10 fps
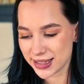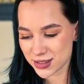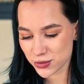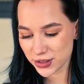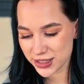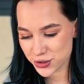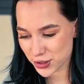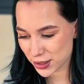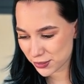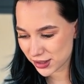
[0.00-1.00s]
It's really
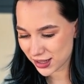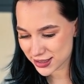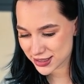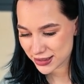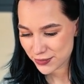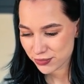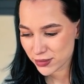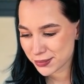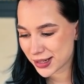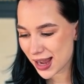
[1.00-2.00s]
tricky with us,
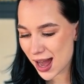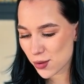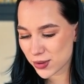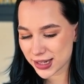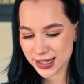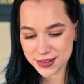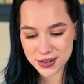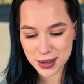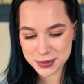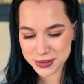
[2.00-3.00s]
but I don't want to give
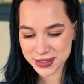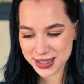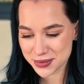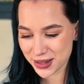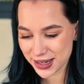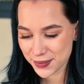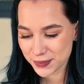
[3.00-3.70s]
up, so that's why.